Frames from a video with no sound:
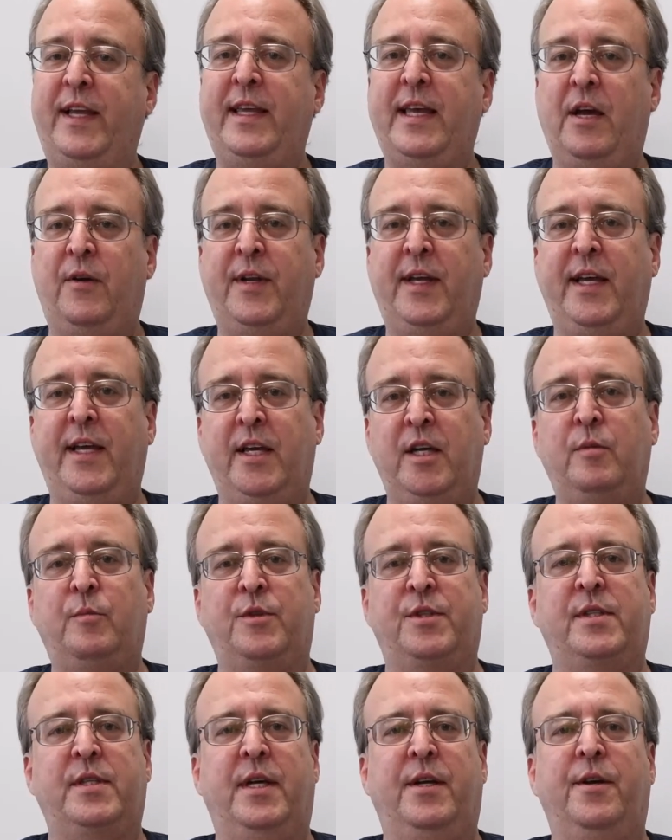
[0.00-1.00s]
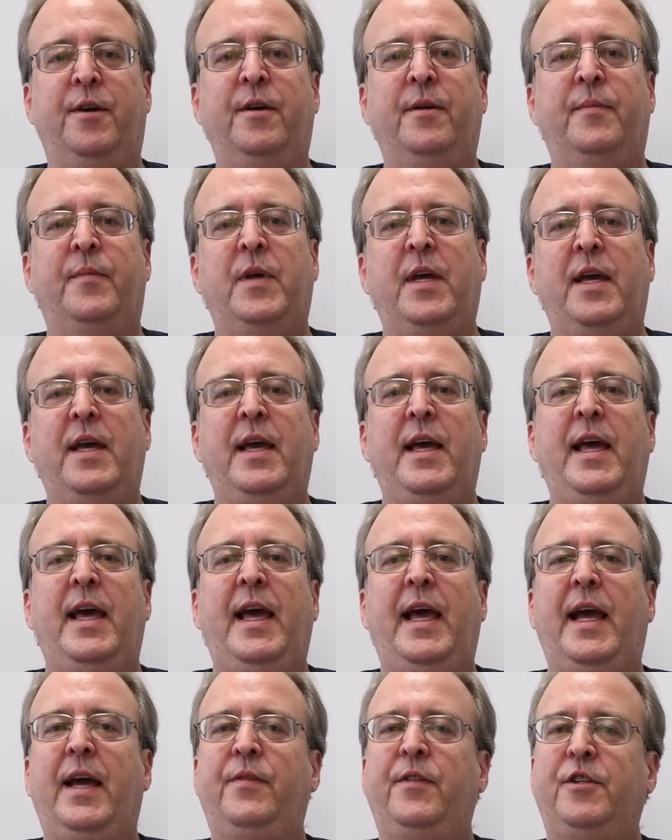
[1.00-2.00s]
County Animal Center,
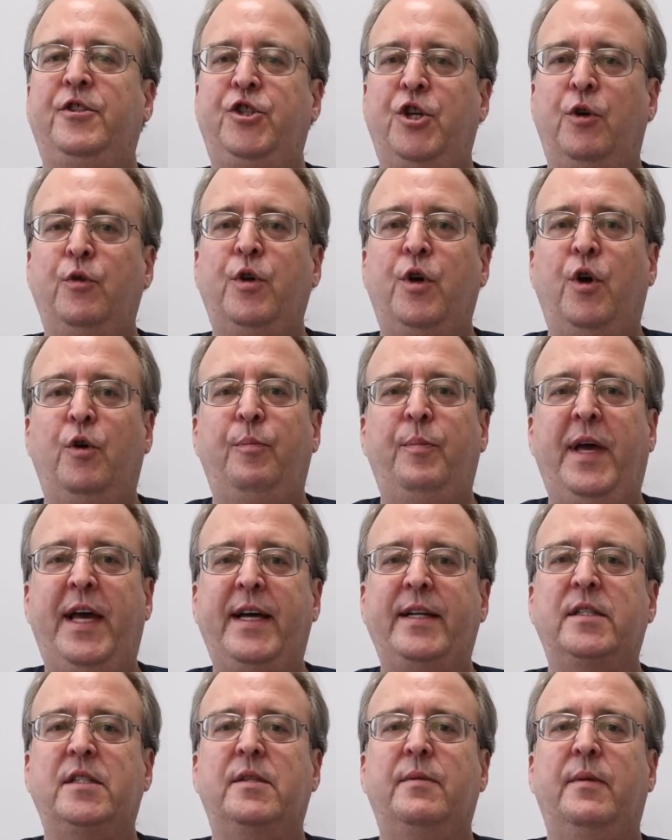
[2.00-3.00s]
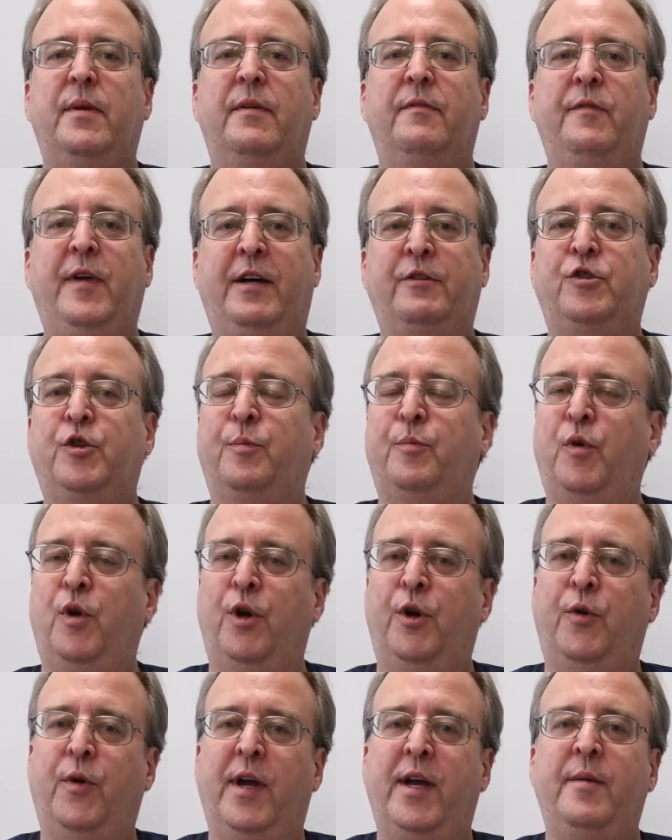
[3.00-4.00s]
and the JOCO Pets Voucher
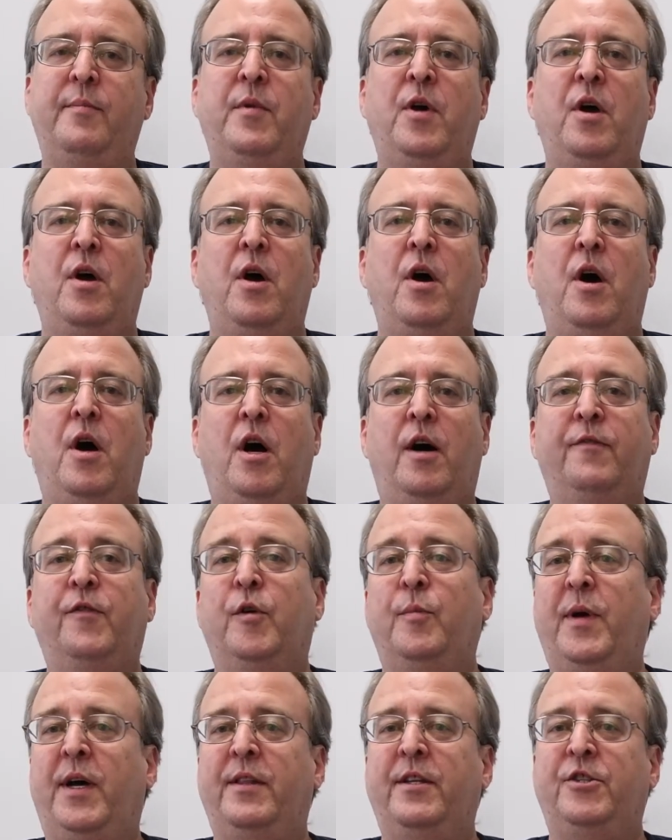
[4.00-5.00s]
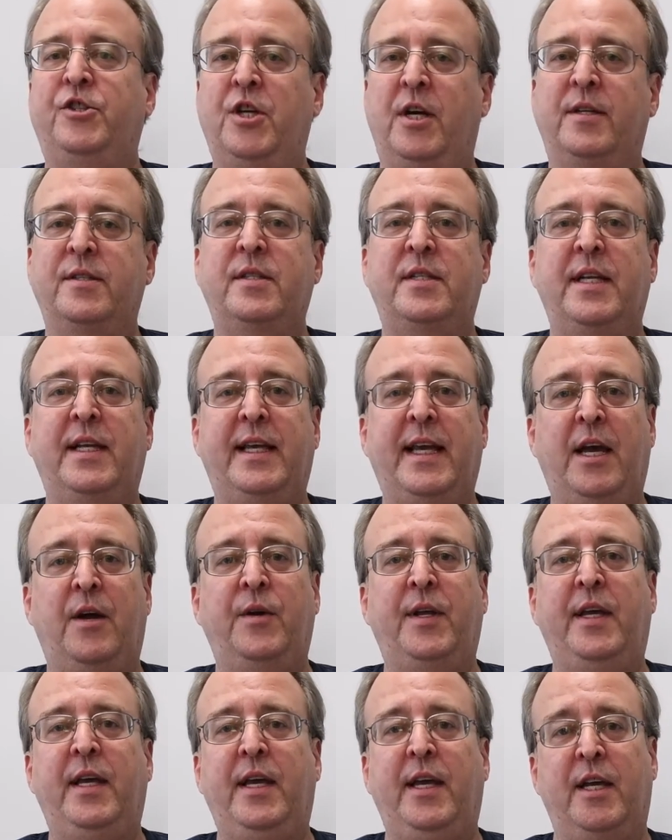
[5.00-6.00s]
Program, offered by the Johnston
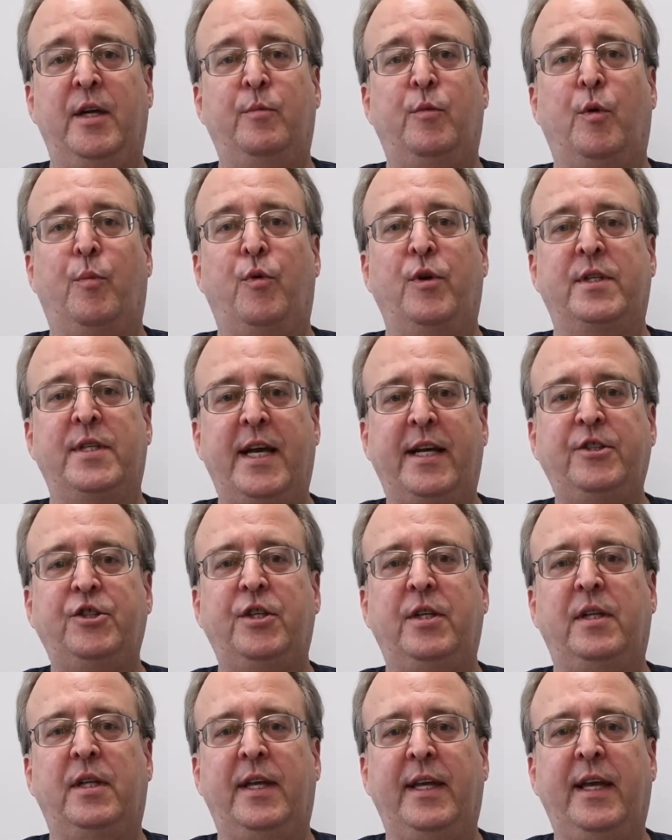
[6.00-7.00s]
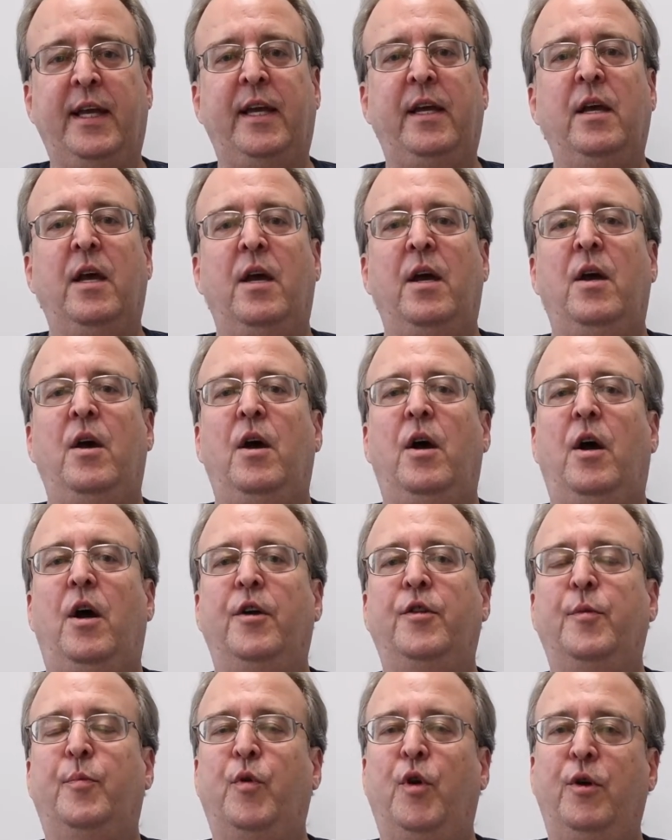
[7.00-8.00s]
County Animal Protection League, are
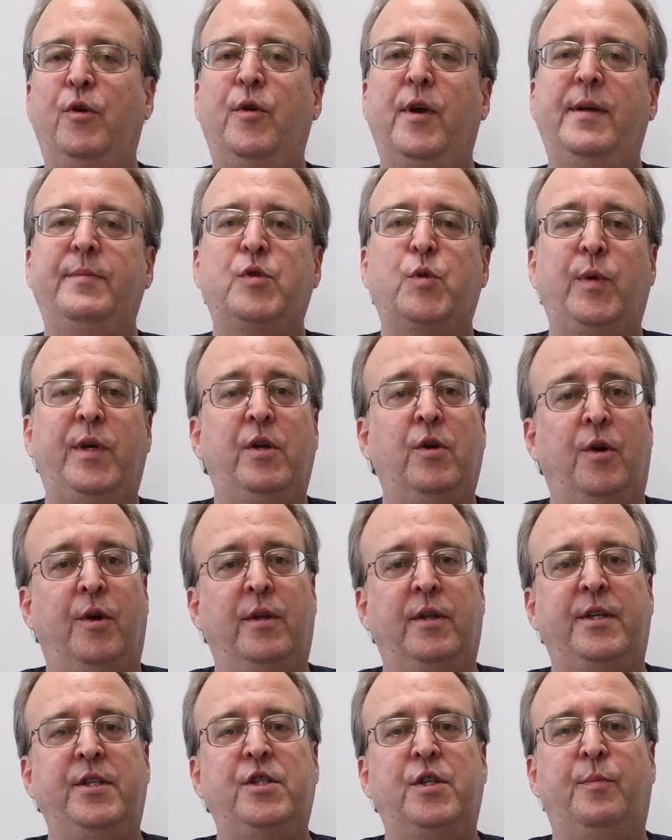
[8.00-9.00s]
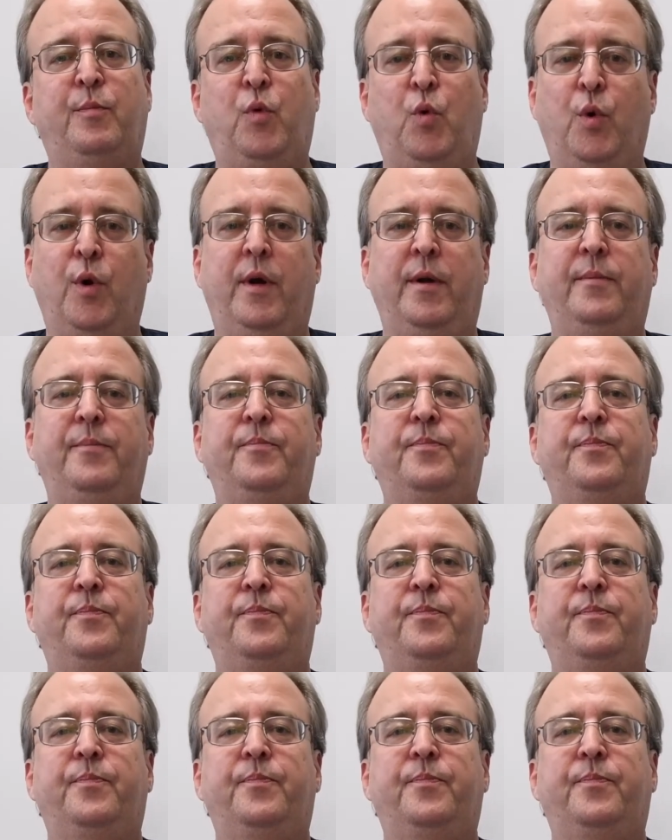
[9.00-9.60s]
the programs we currently support.